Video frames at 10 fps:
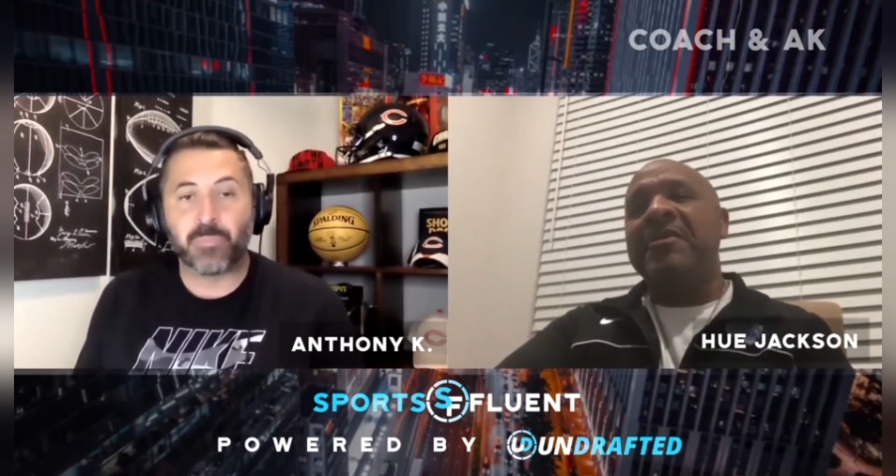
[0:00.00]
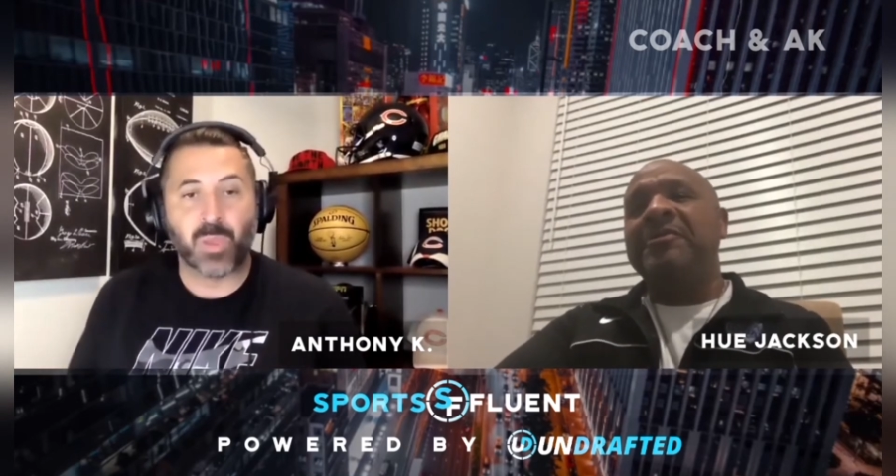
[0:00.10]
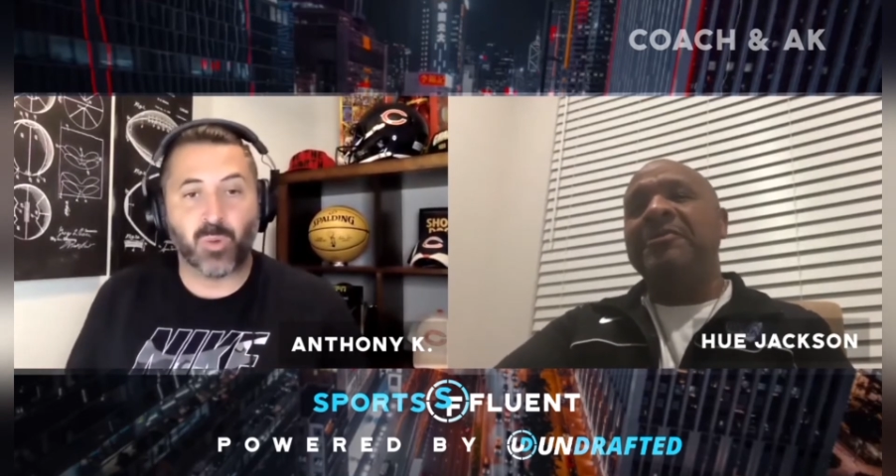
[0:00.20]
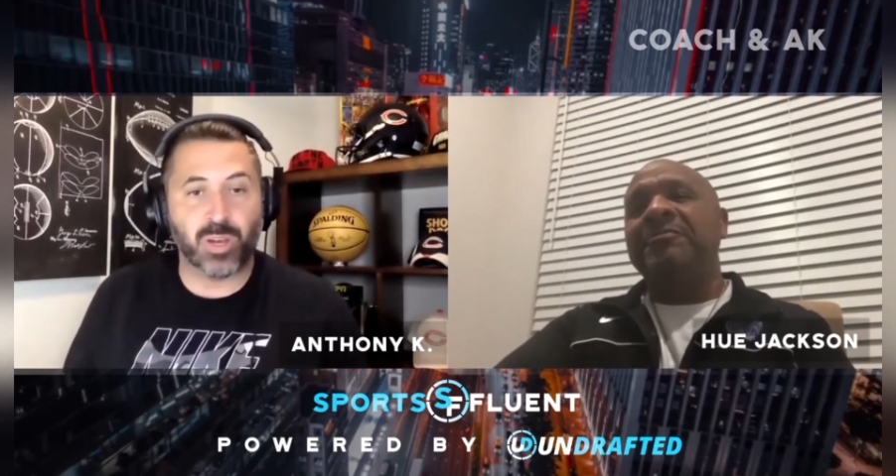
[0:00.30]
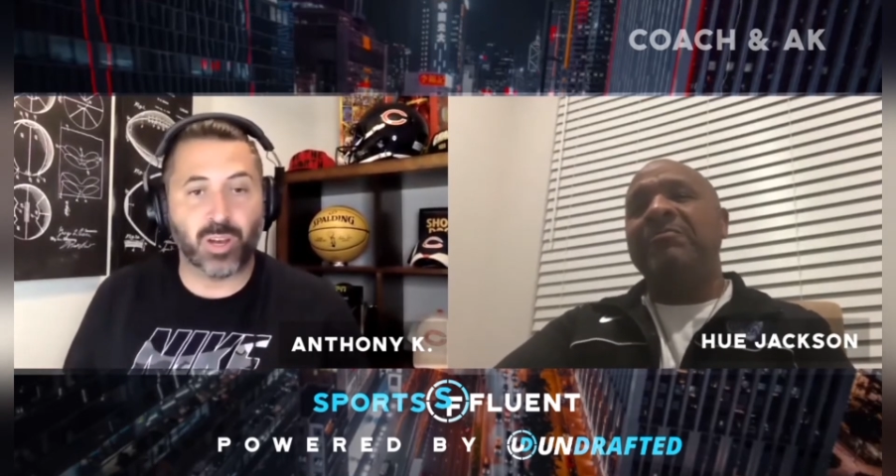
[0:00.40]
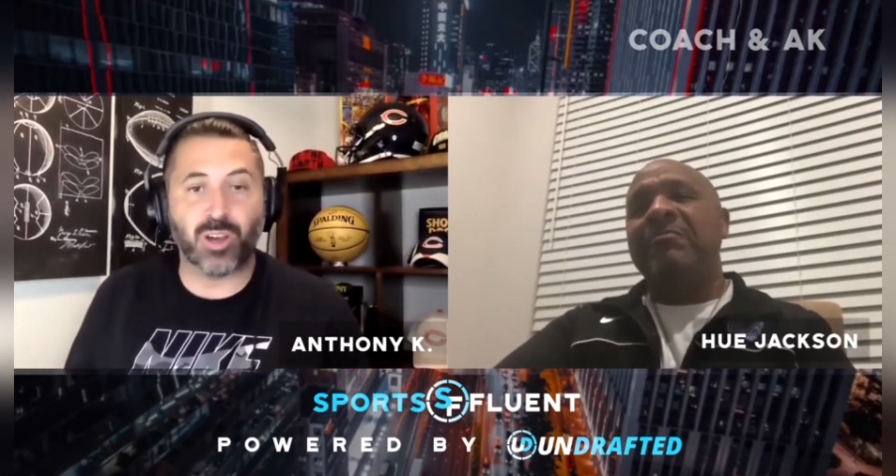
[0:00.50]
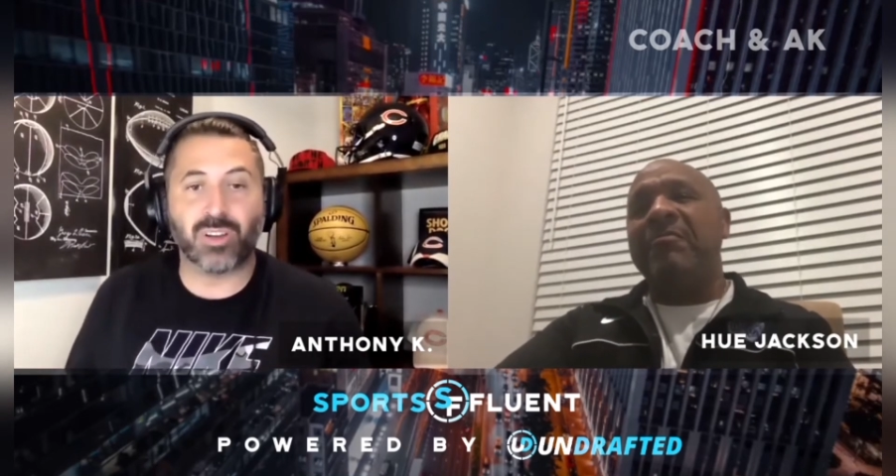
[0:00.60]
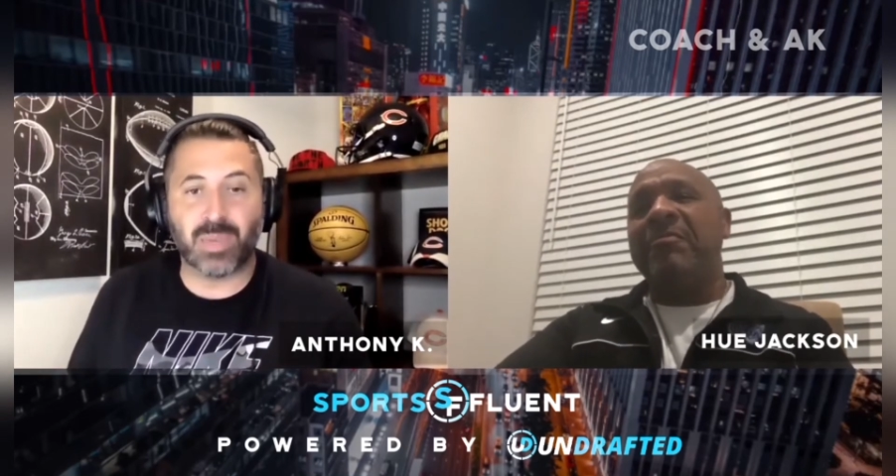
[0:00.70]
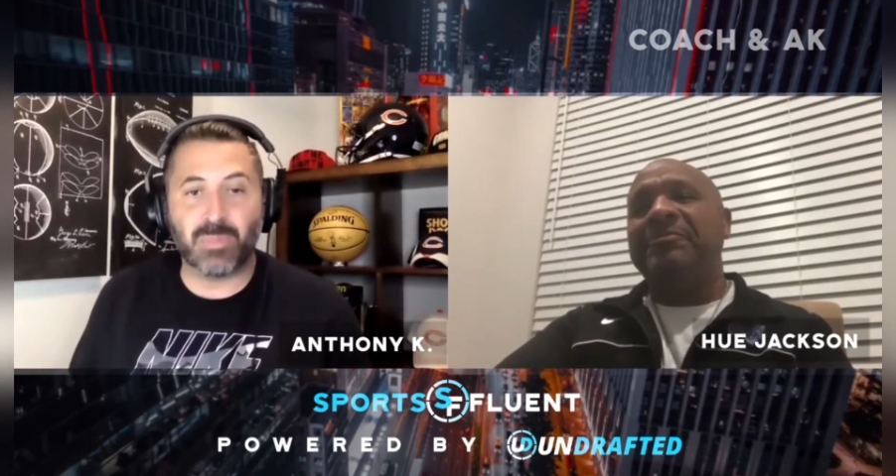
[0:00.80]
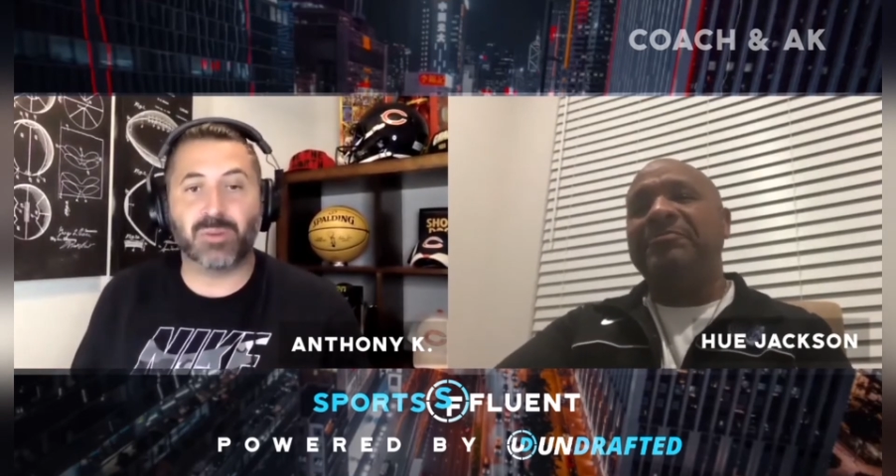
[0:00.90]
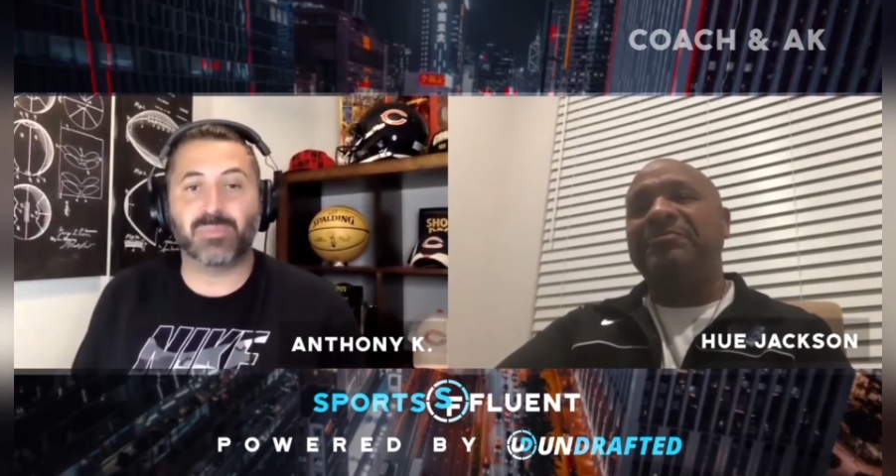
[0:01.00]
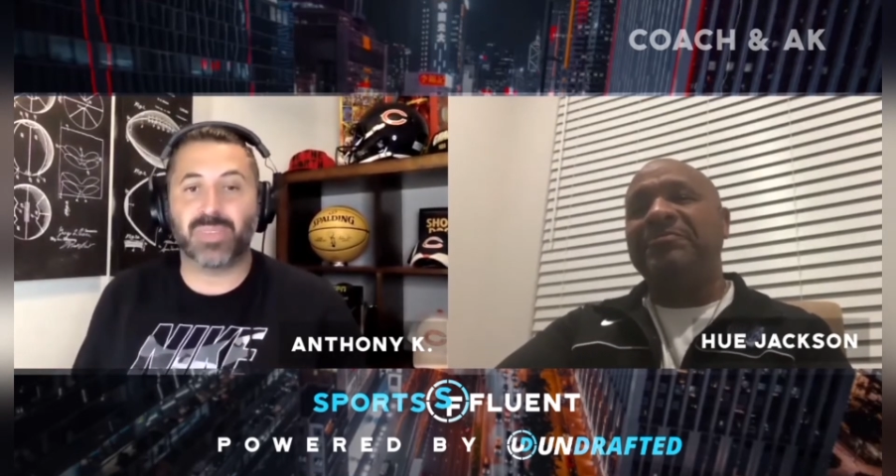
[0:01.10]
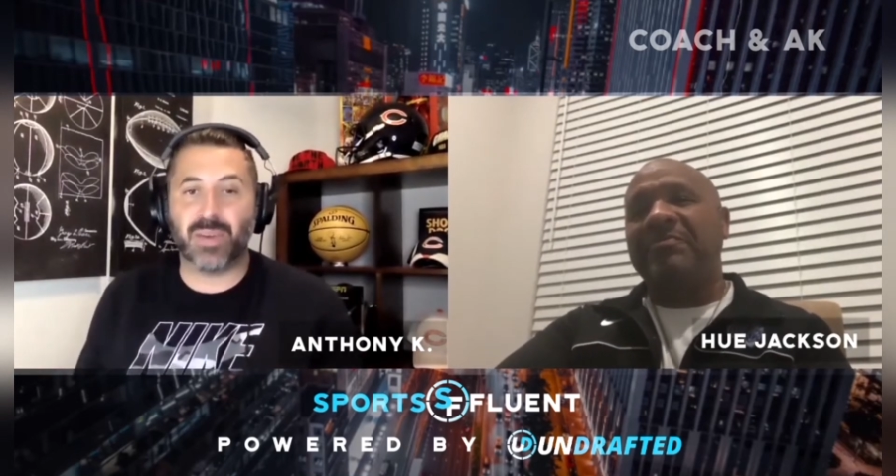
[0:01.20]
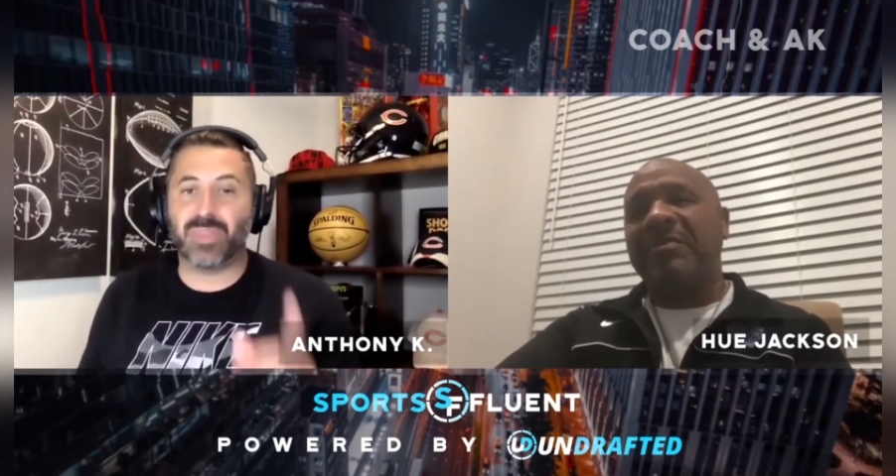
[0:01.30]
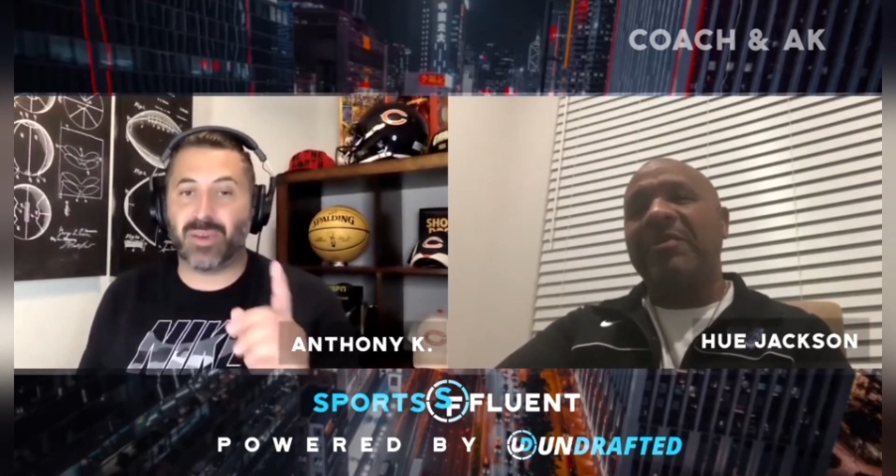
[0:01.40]
when Carl came out?
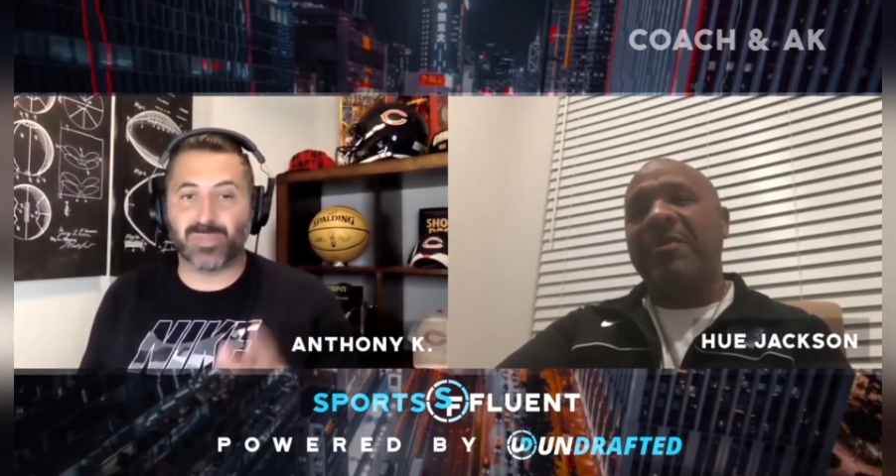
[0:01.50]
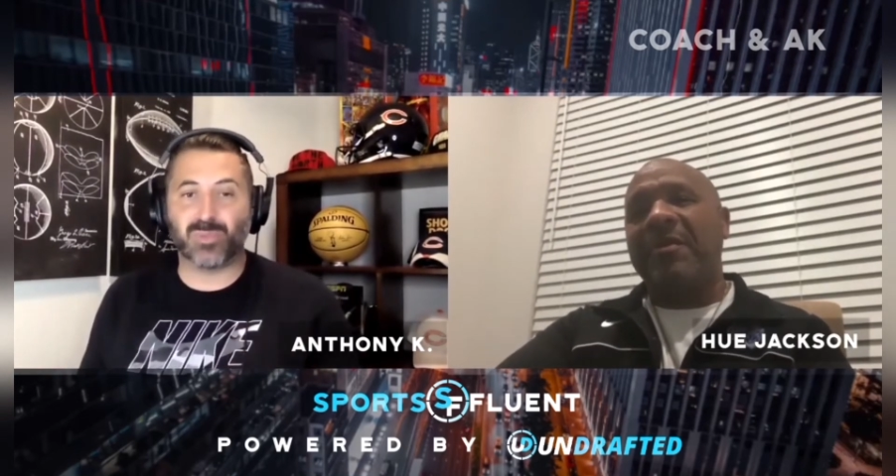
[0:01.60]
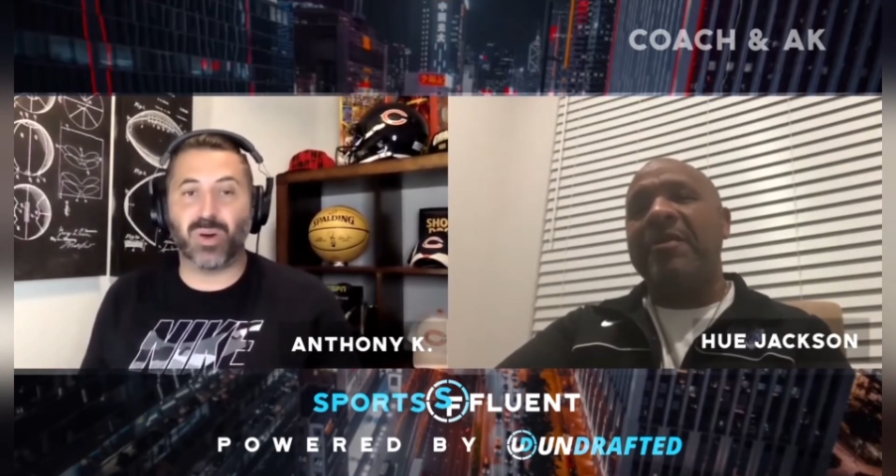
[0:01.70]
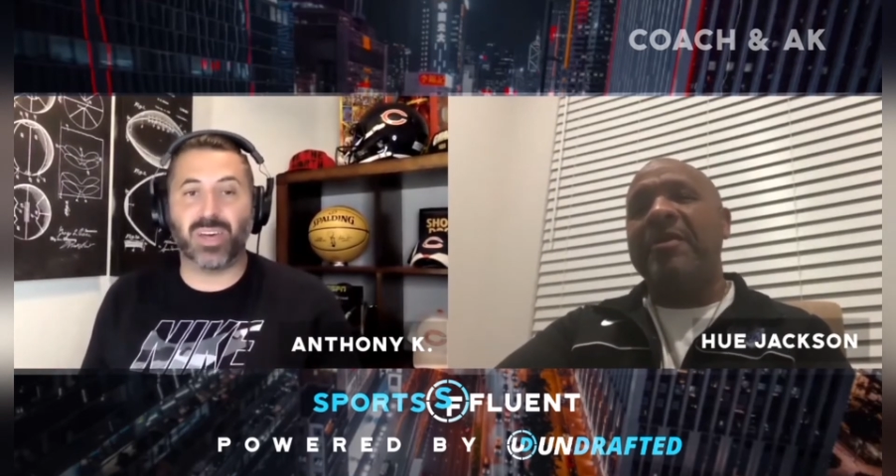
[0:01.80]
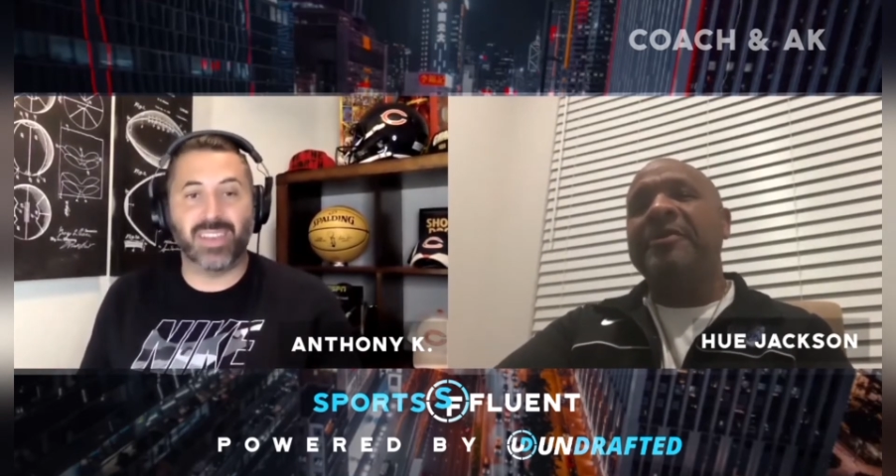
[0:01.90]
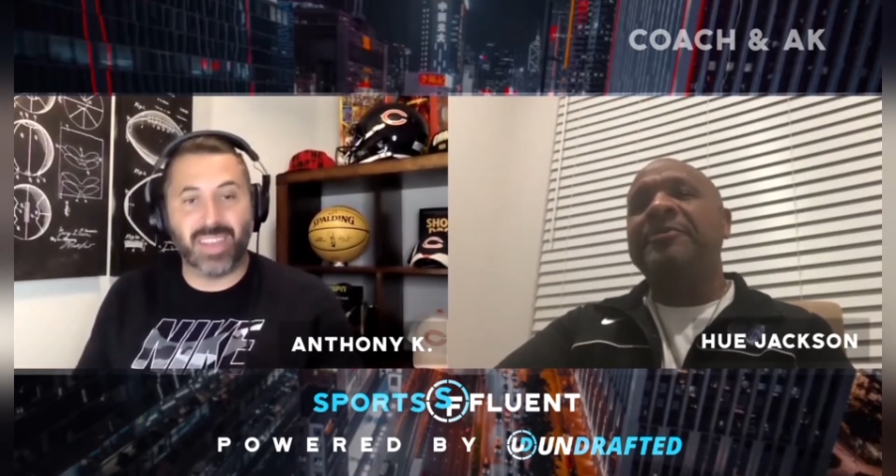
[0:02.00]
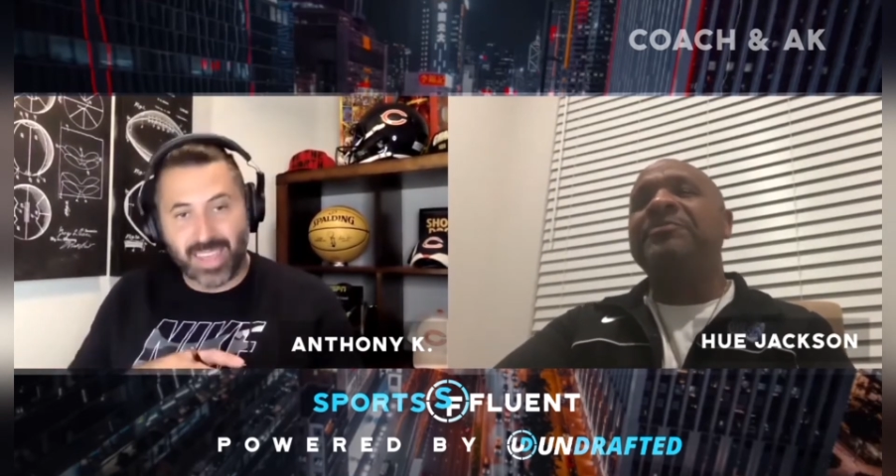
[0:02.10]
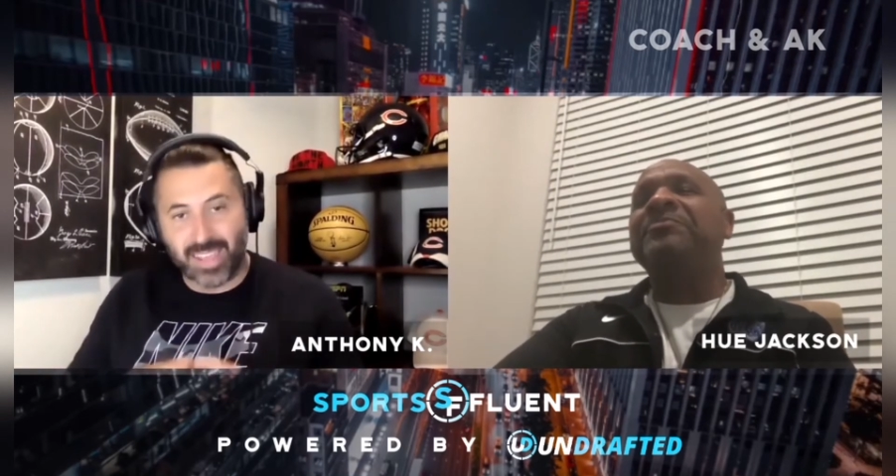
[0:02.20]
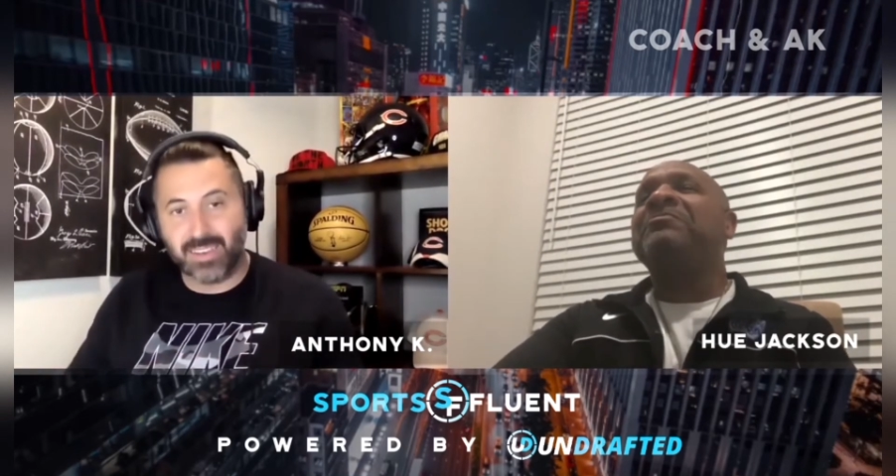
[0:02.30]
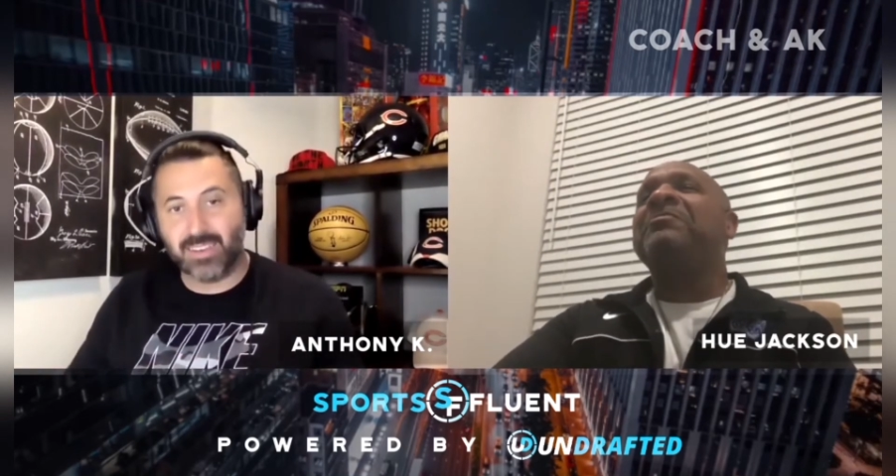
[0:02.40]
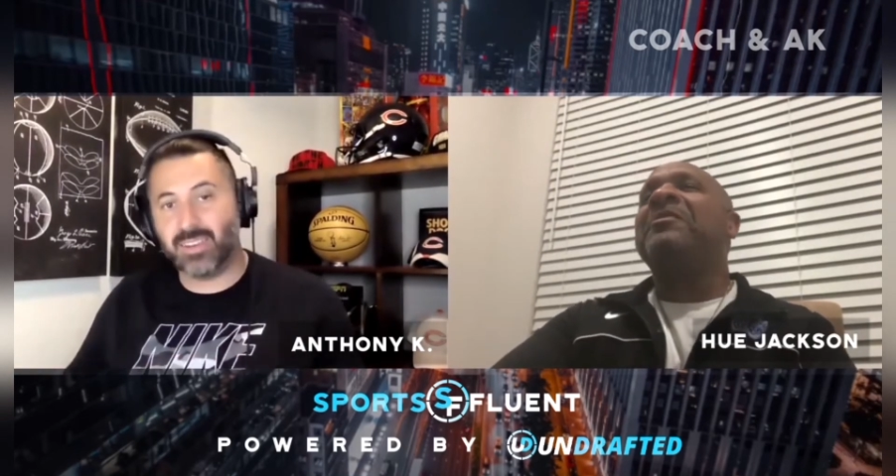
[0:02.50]
Yep, that was the one. And